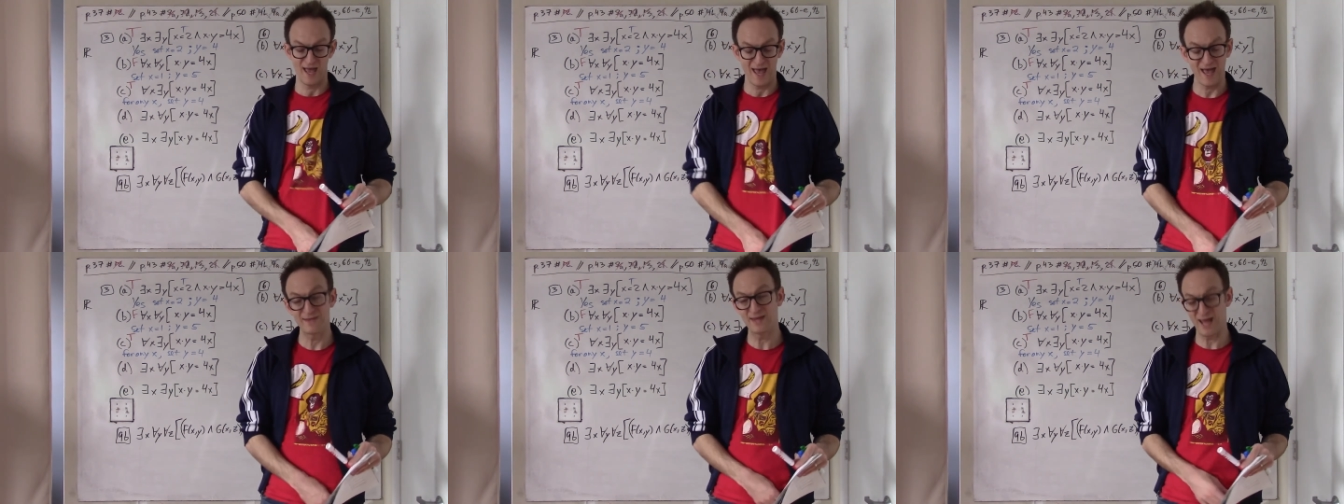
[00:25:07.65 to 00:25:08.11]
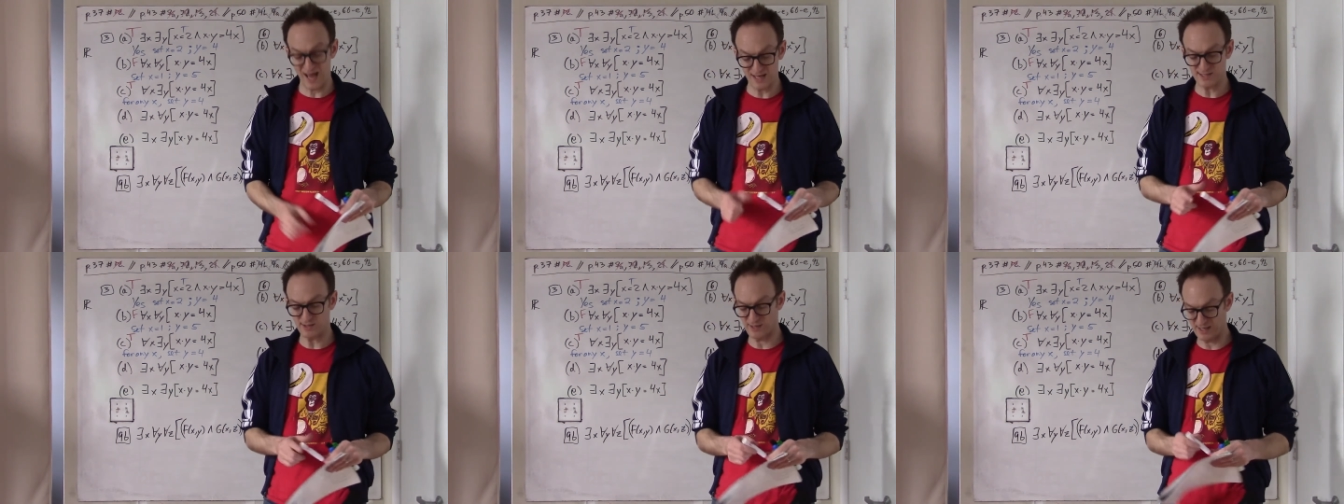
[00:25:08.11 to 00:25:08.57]
And the
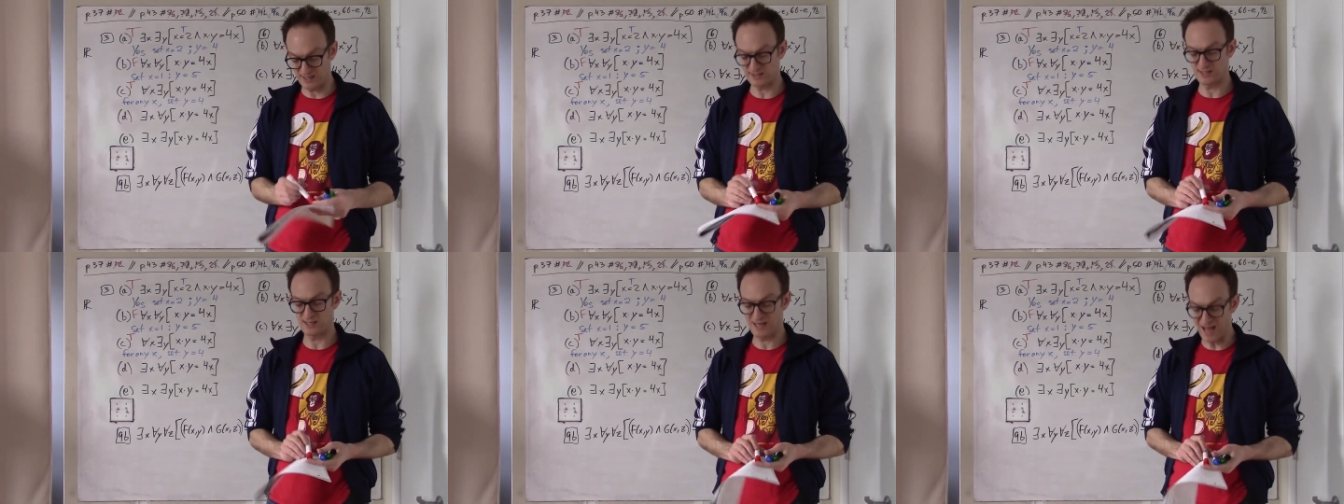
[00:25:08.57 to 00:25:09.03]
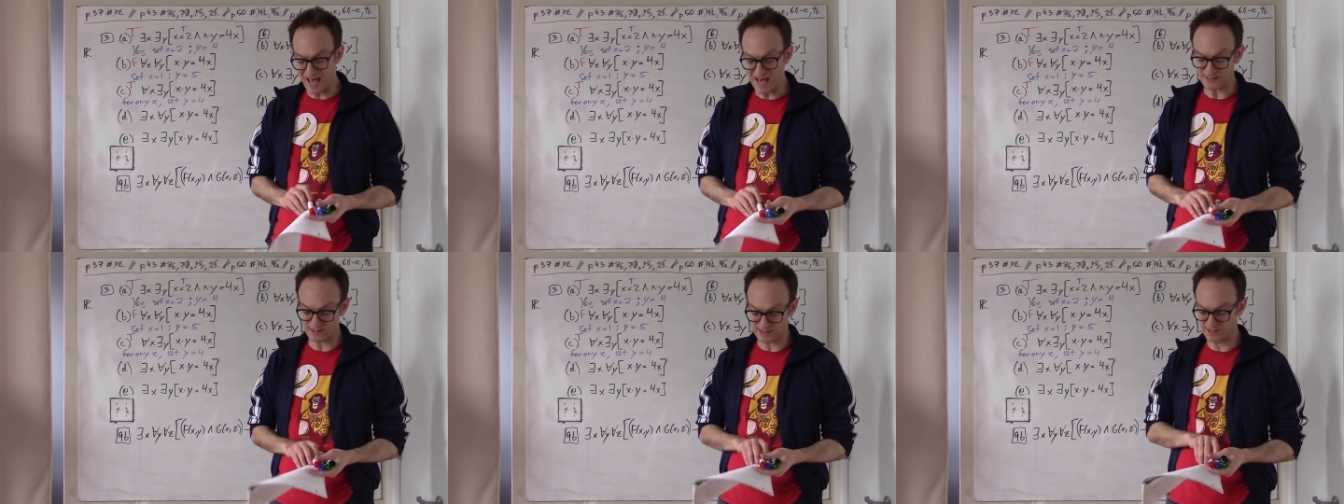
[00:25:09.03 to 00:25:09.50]
answer is
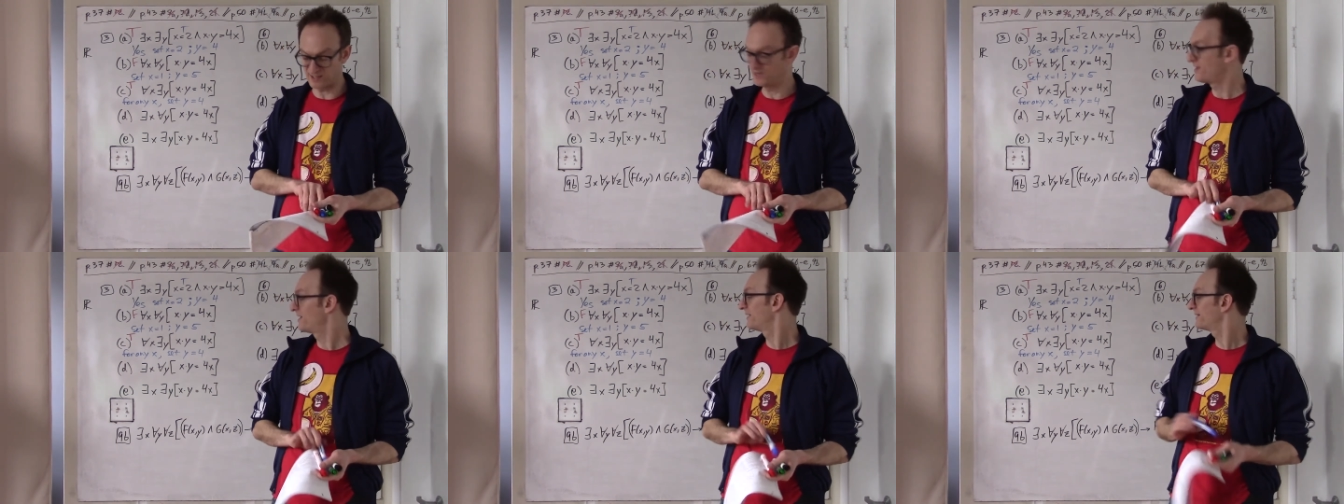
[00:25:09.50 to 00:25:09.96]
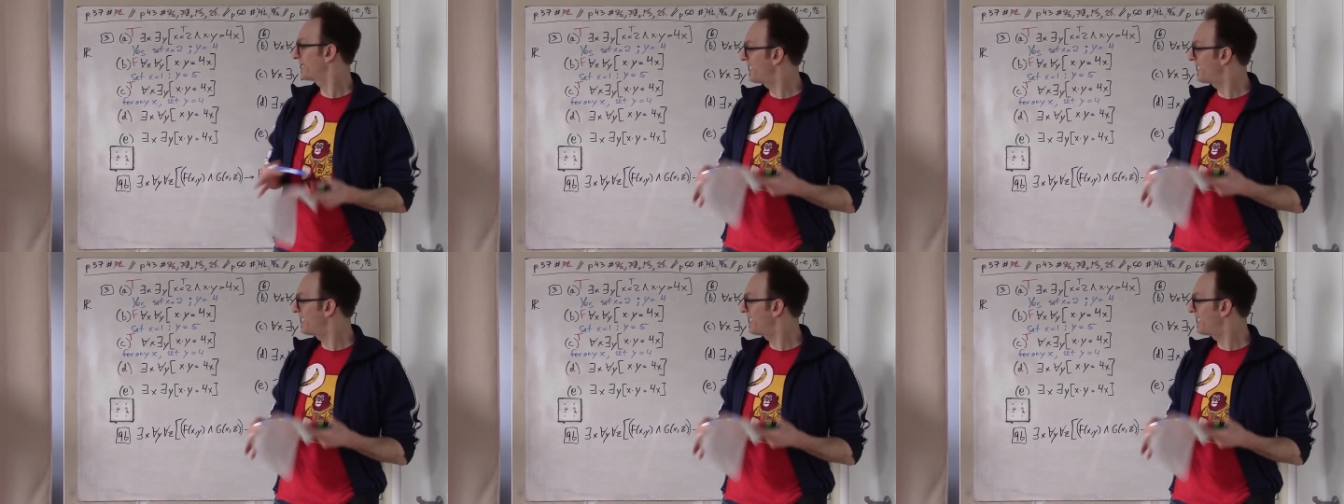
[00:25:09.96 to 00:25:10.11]
yes. The,